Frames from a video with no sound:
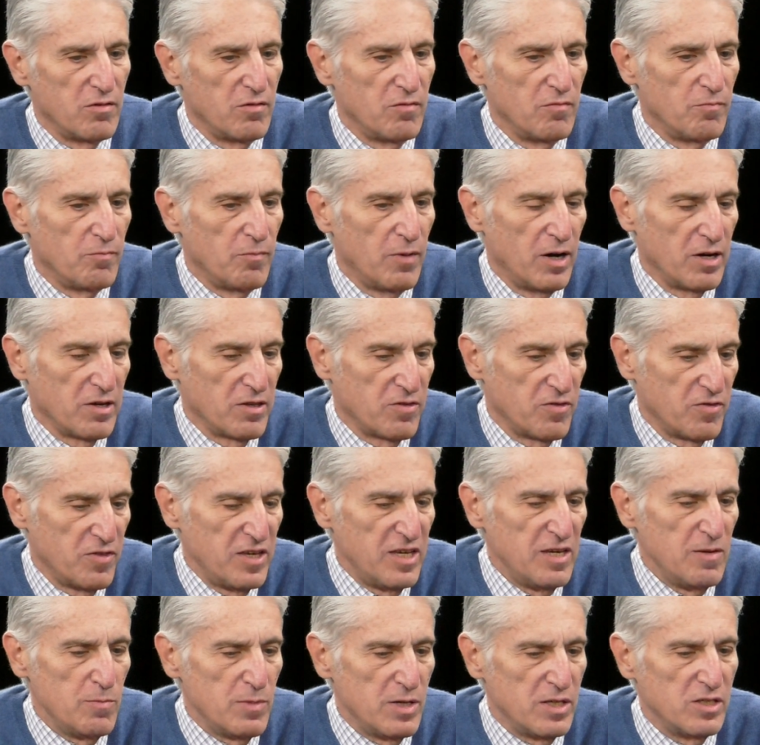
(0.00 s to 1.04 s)
my
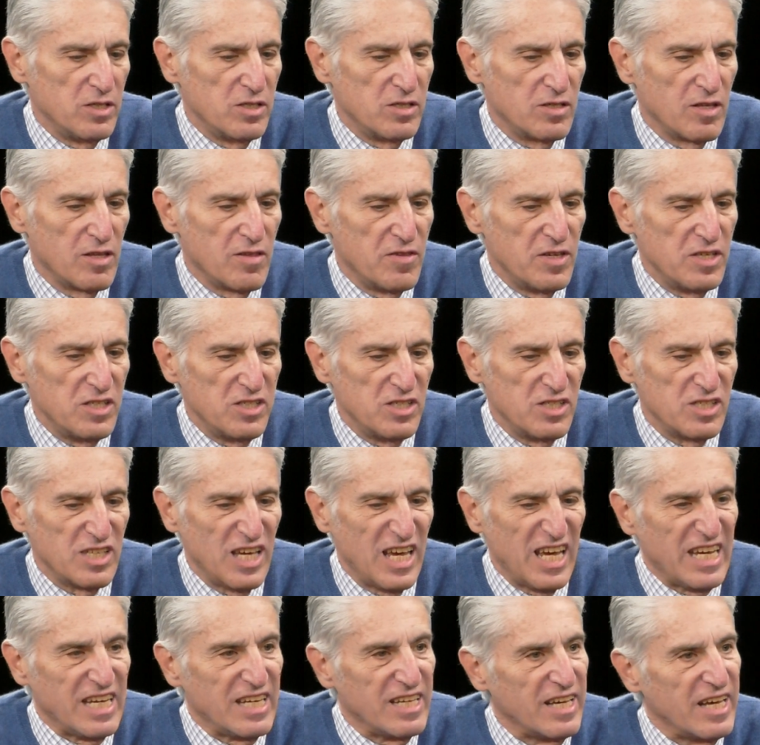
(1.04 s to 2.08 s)
theme is that this is
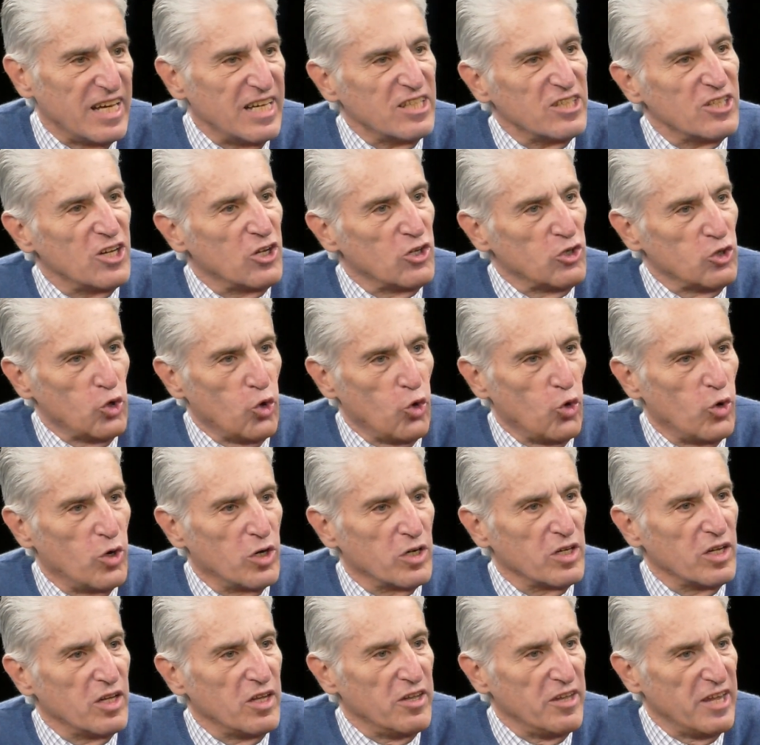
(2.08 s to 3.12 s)
a get
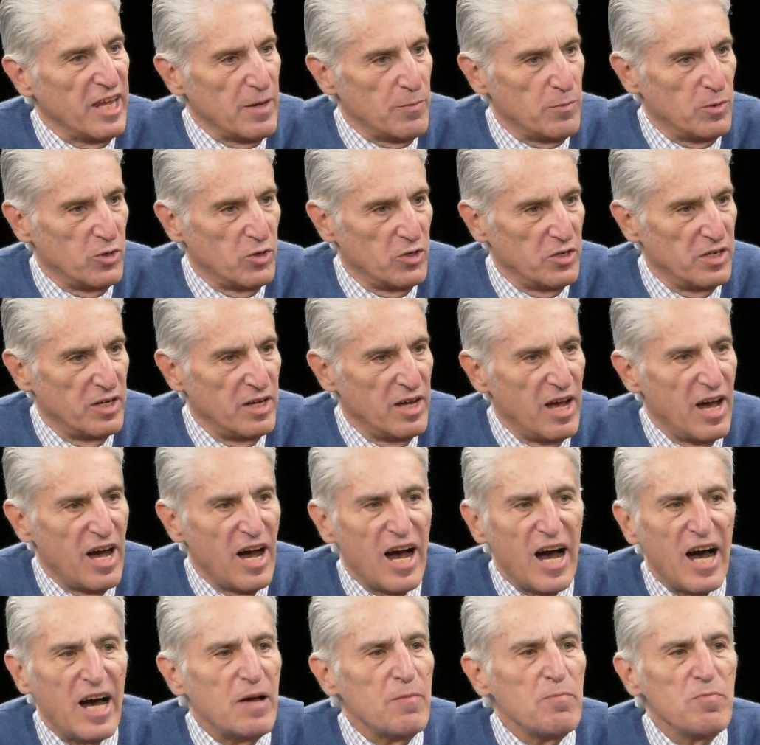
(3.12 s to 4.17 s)
along neighborhood.
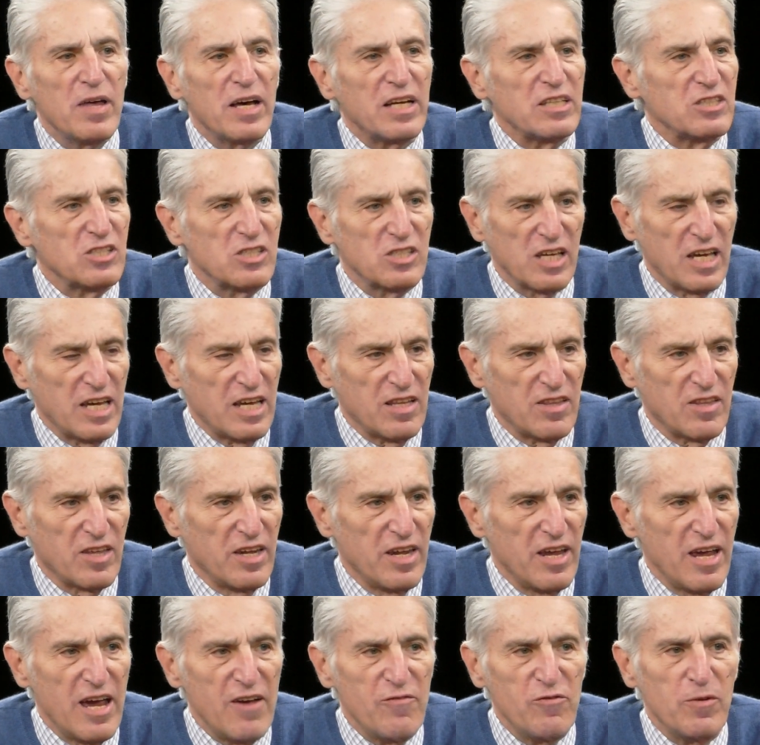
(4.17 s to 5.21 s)
I'm not saying that
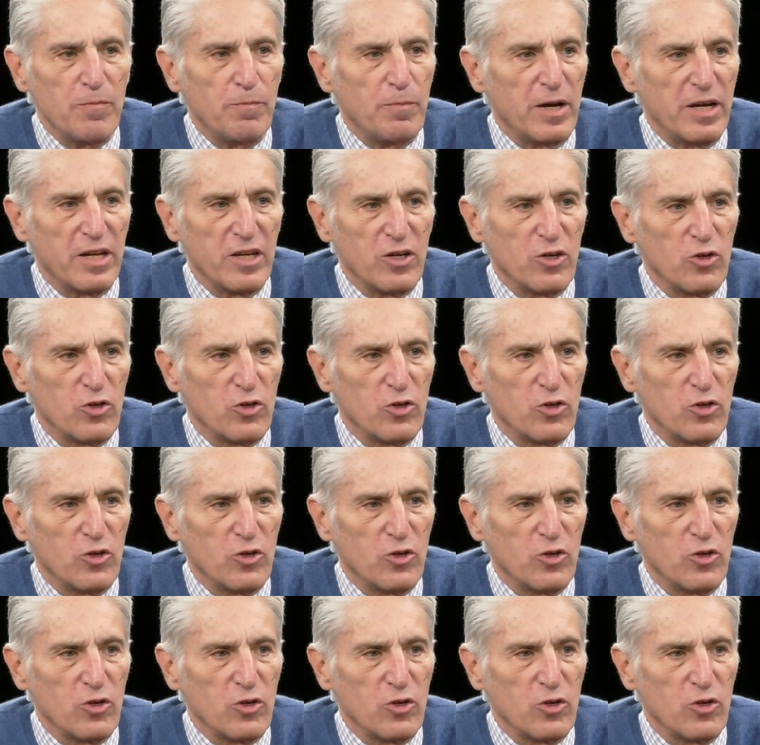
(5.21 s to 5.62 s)
everybody